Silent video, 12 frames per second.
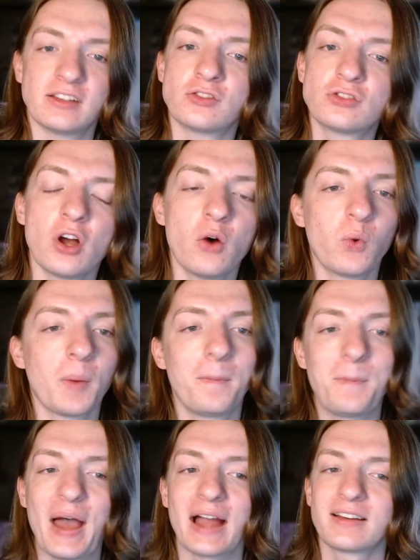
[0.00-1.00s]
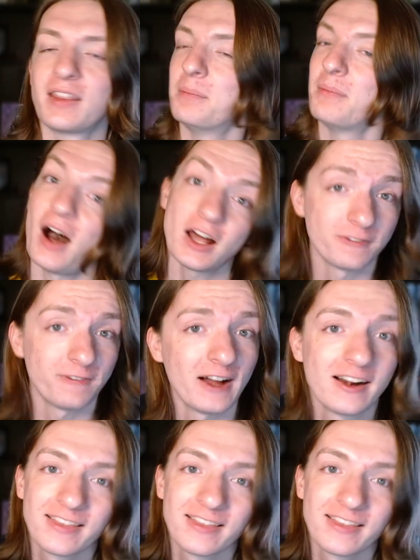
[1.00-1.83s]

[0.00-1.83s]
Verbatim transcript: and so we're back to the modifier